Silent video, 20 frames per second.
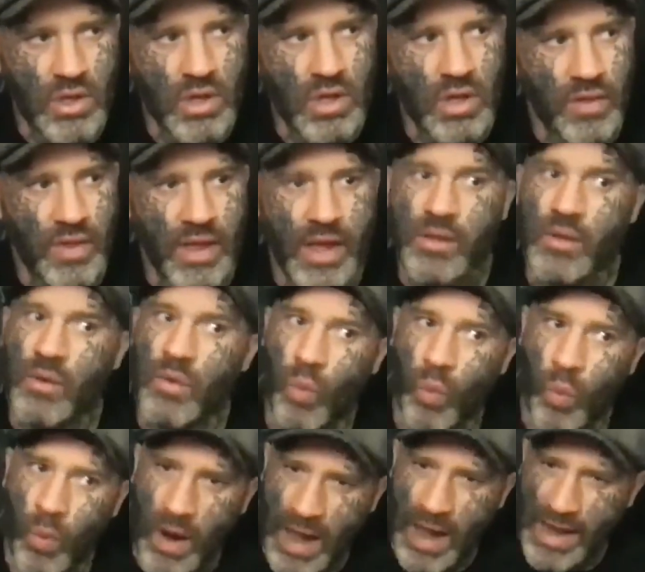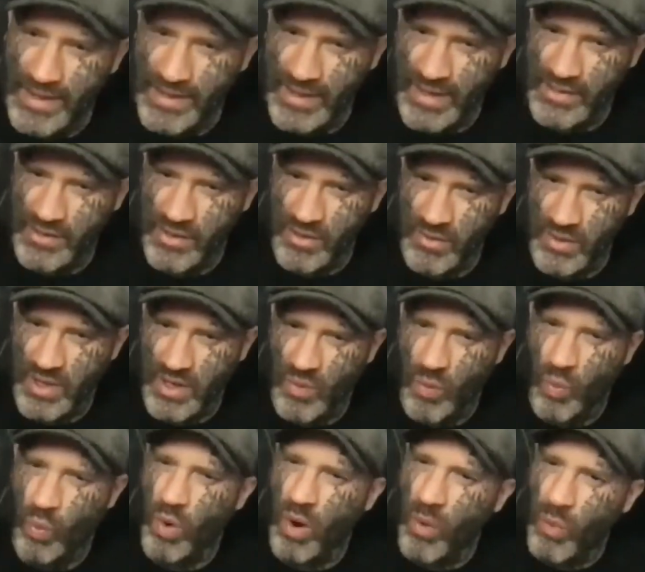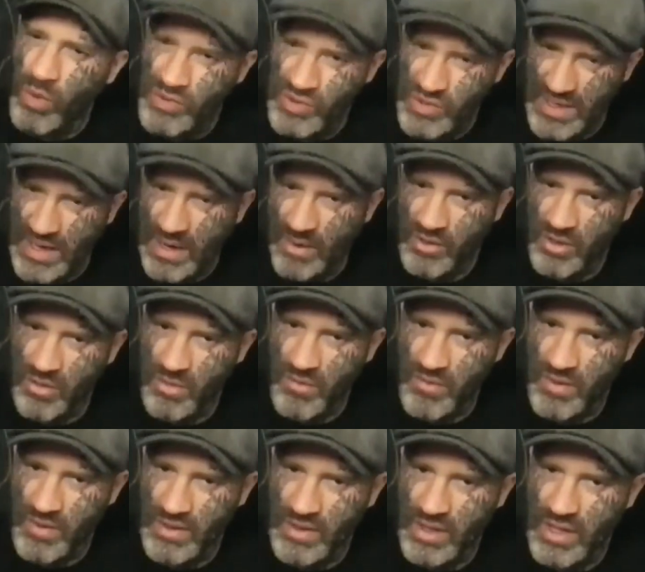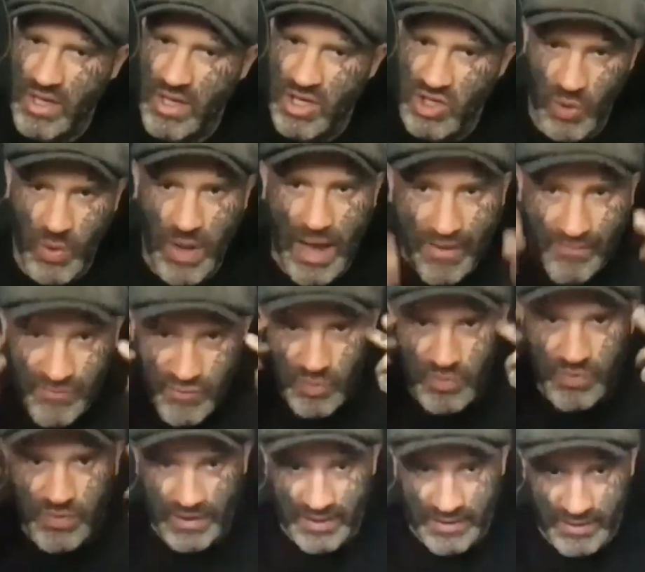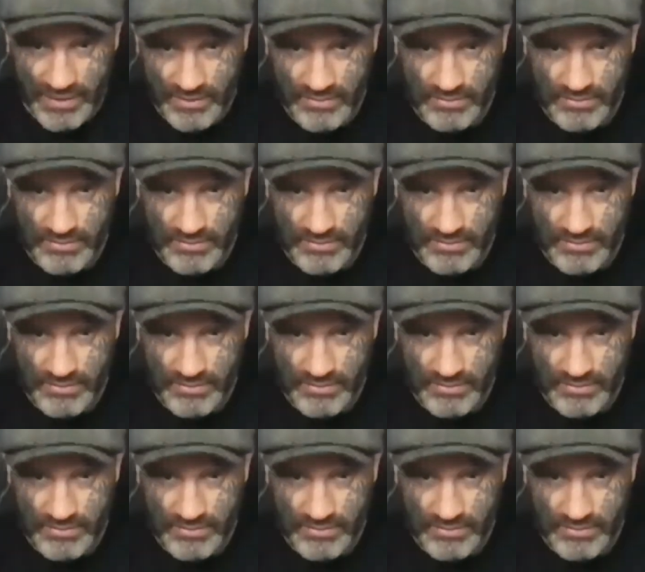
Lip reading: Then why did I do it? What was the outcome of it? You have to think.